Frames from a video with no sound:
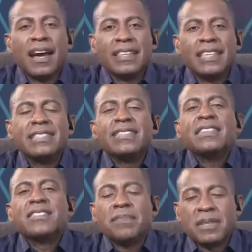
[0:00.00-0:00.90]
I, he
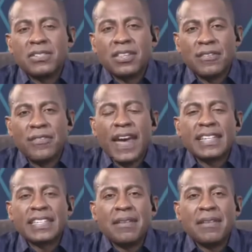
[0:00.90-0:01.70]
said something to the effect